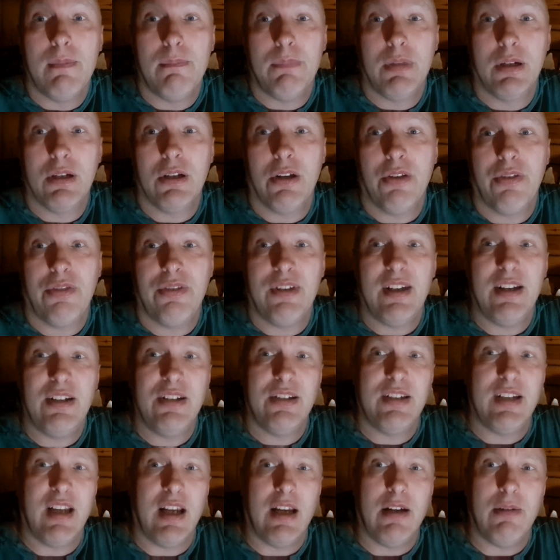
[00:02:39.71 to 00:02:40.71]
Because they the end
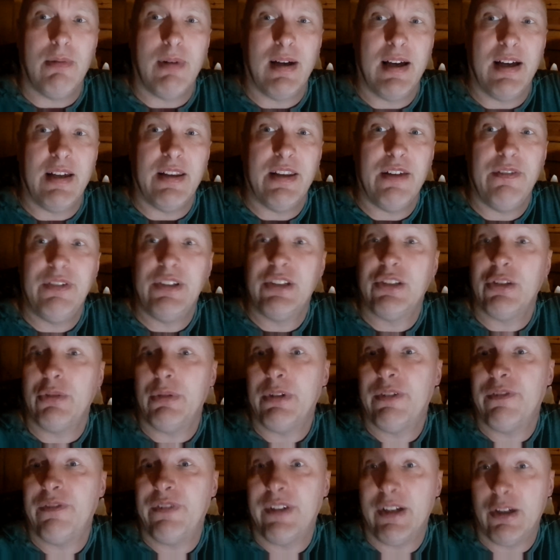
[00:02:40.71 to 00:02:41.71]
the day, right, they've
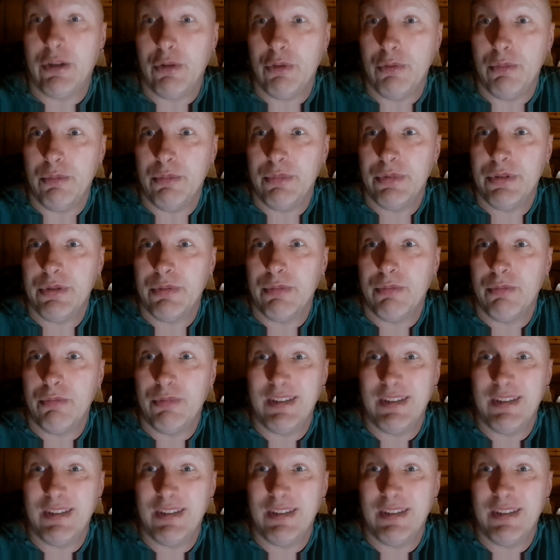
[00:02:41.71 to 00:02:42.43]
insulted films,